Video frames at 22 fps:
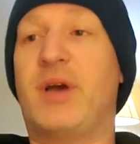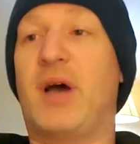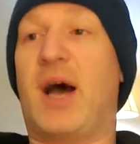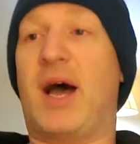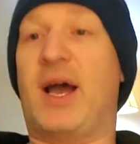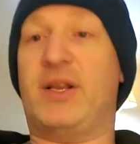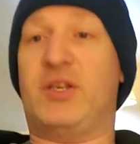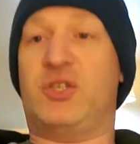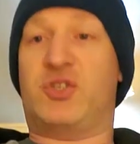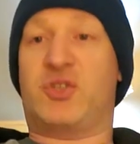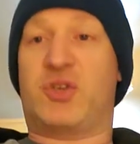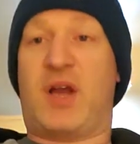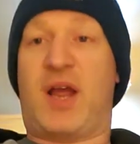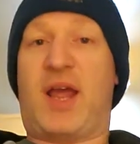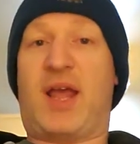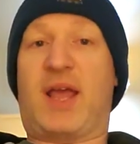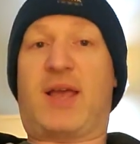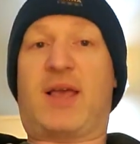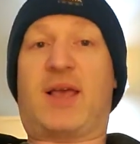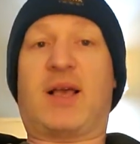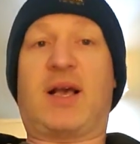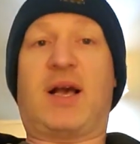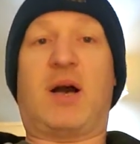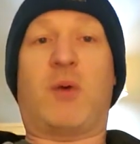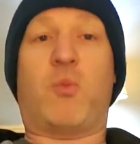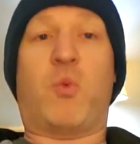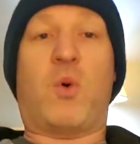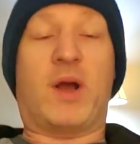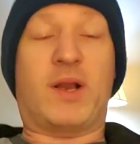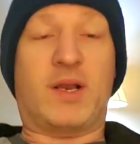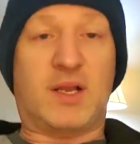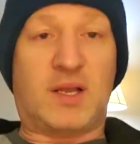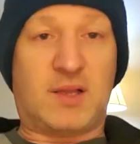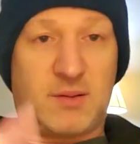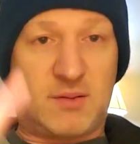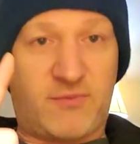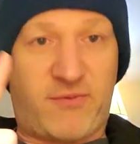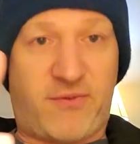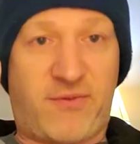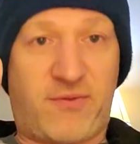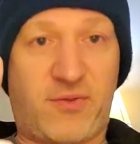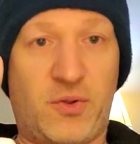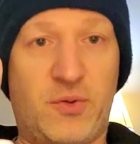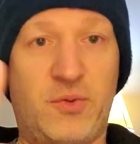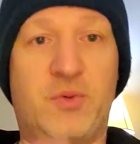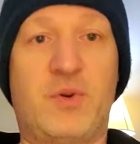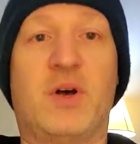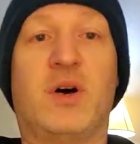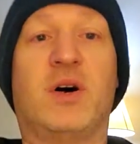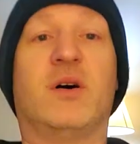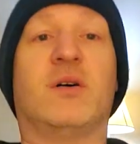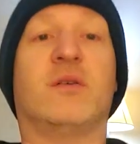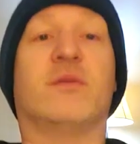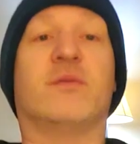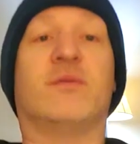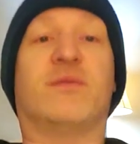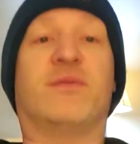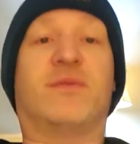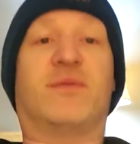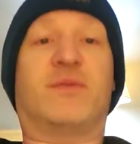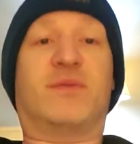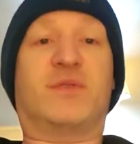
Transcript: I drank one flute of